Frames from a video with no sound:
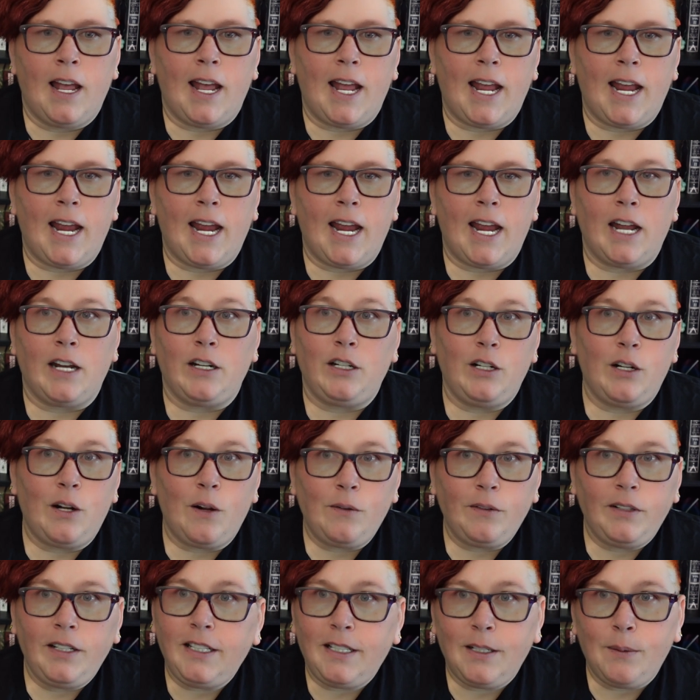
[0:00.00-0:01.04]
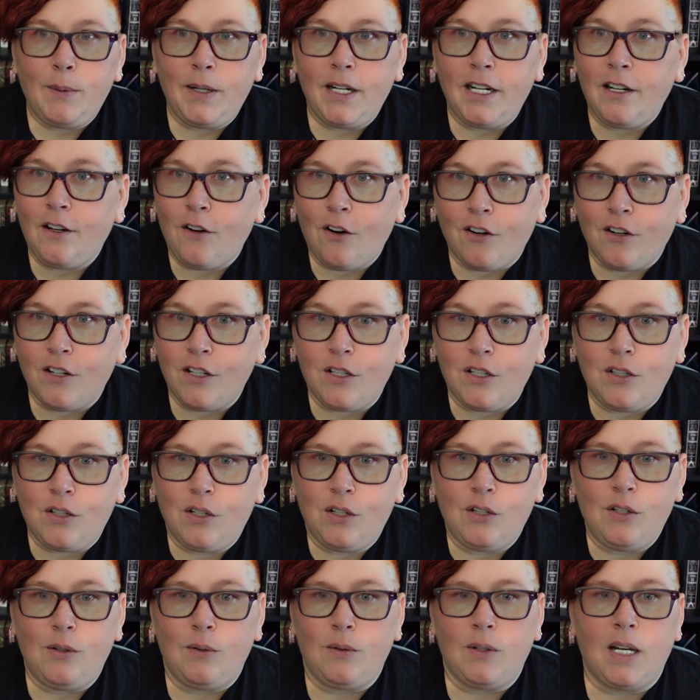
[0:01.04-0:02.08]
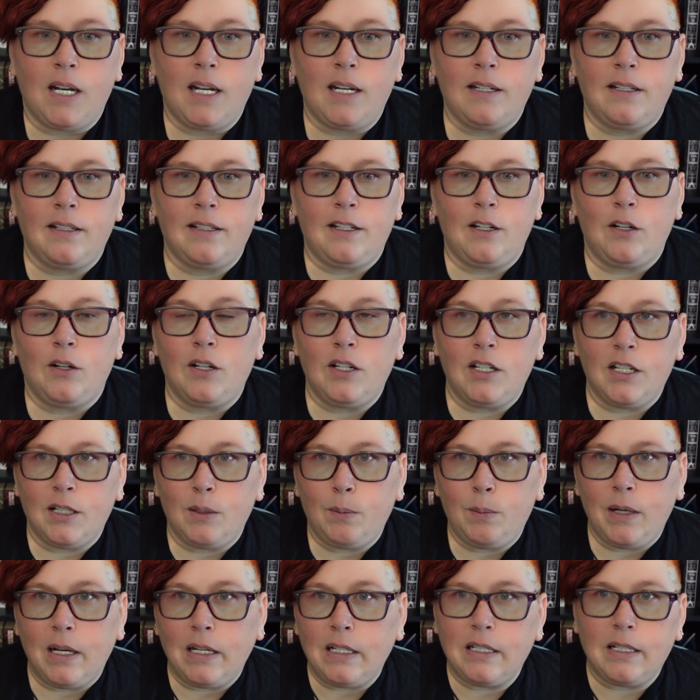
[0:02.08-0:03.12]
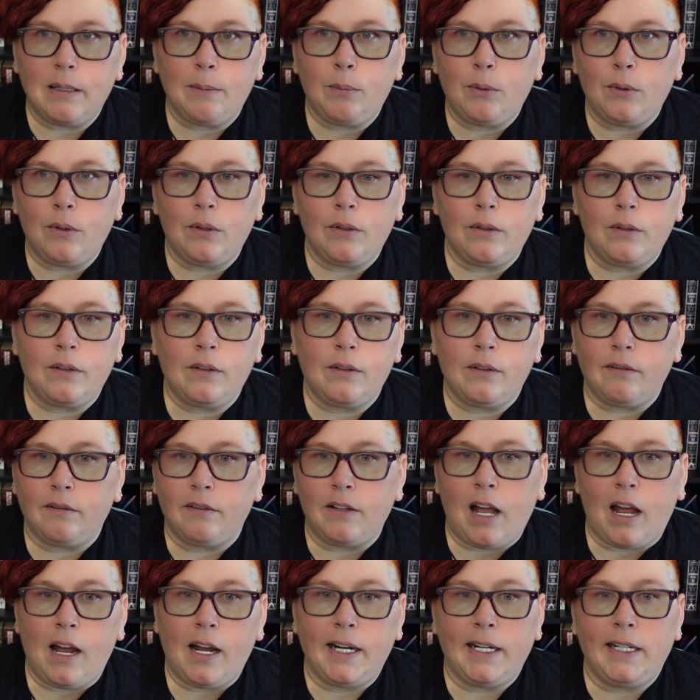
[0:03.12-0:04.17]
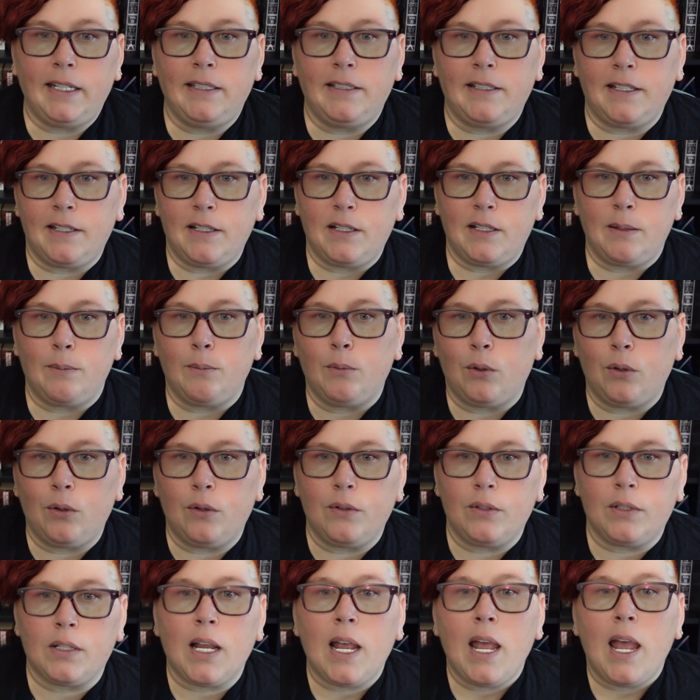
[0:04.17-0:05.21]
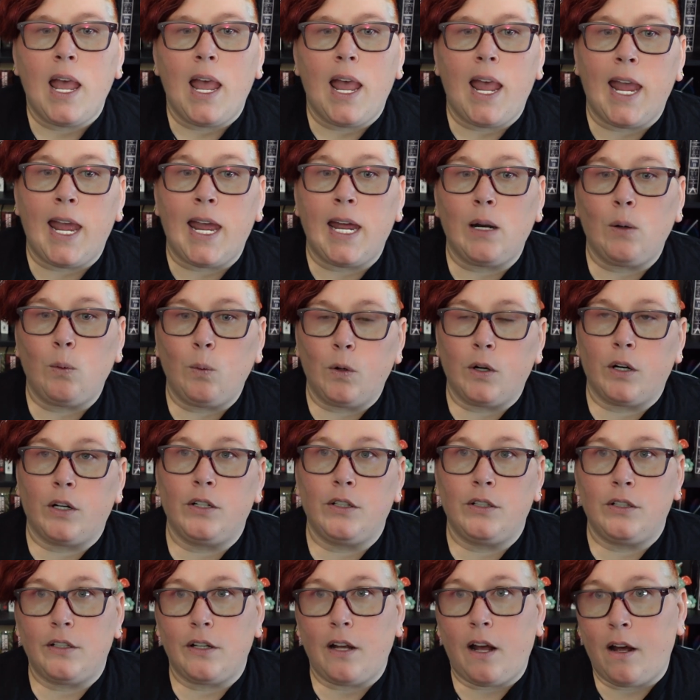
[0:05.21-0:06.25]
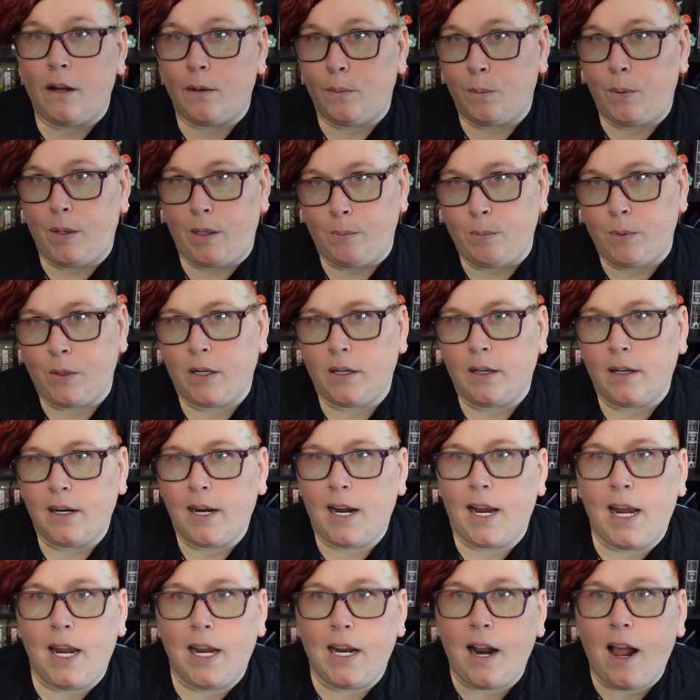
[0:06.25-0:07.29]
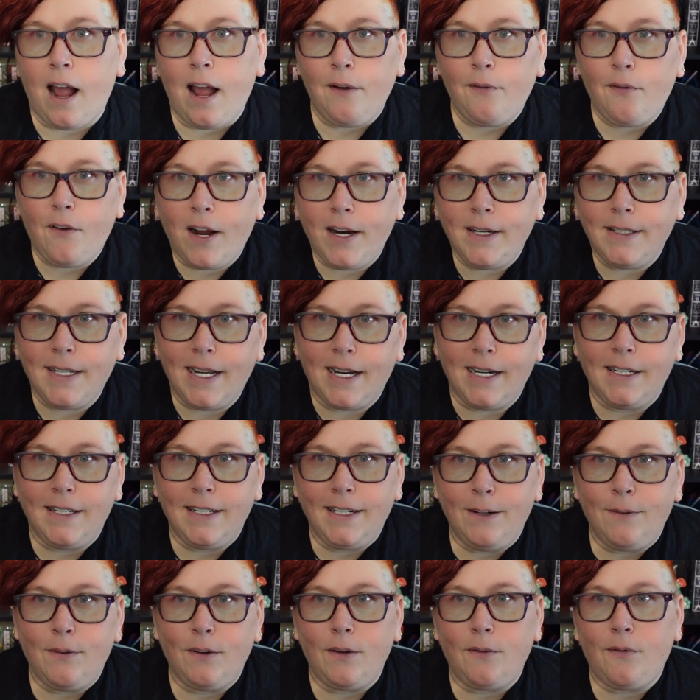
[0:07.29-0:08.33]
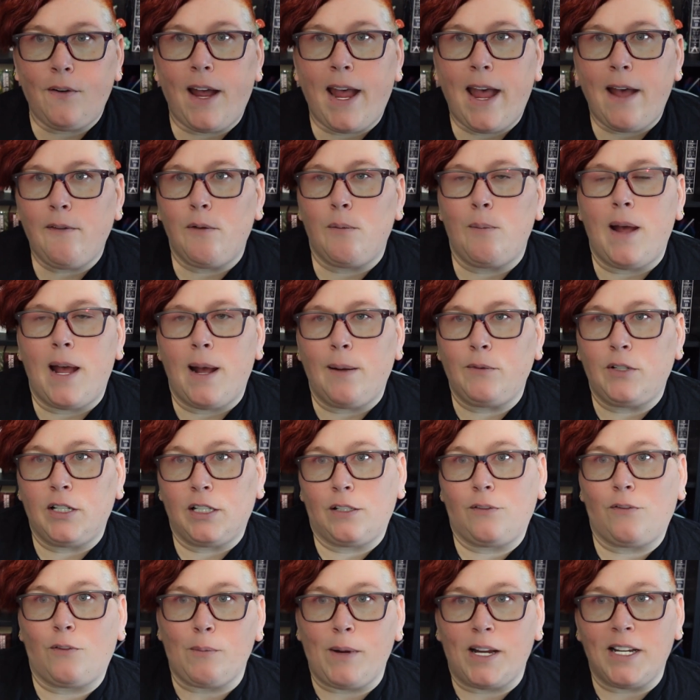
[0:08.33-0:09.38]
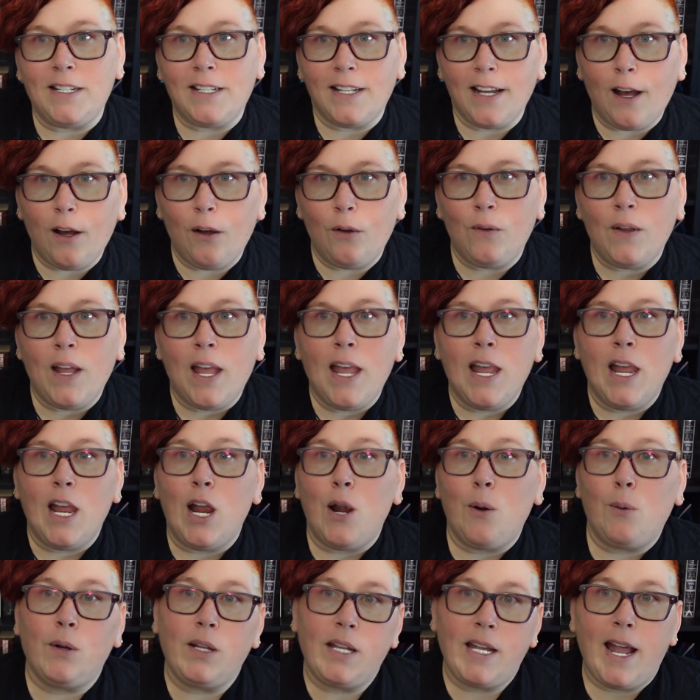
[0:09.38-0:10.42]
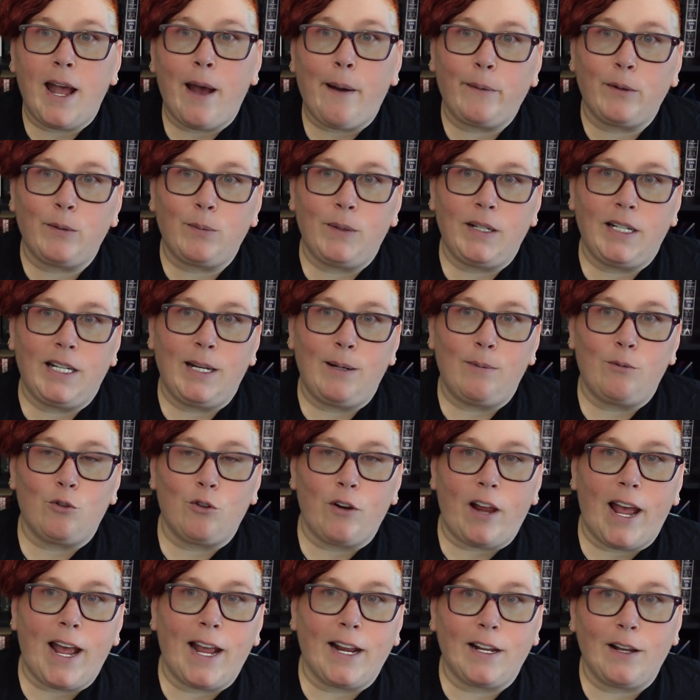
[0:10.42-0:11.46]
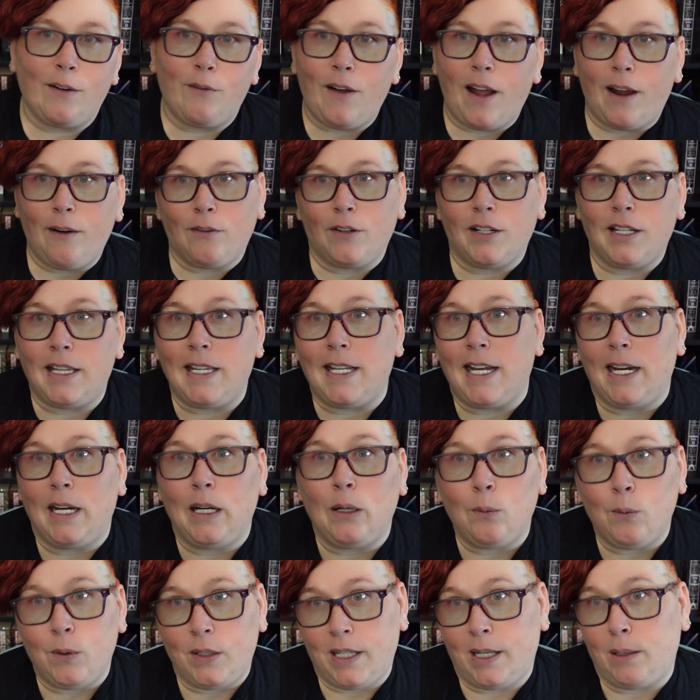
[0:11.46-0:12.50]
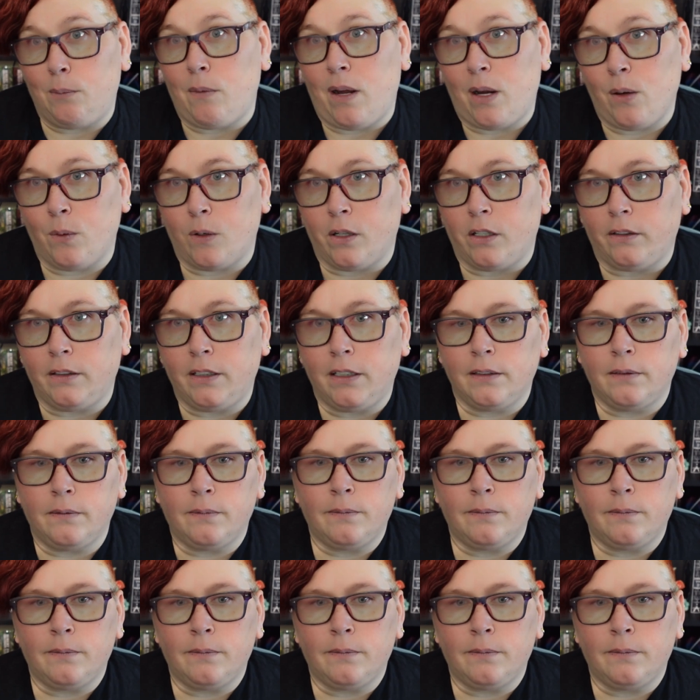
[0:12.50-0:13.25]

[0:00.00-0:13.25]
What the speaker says: And you don't need to be an artist to do this. You can just be as simple lines and symbols and words on paper. And I find that even if I have a map just for myself, it really helps me keep track of everything within my world.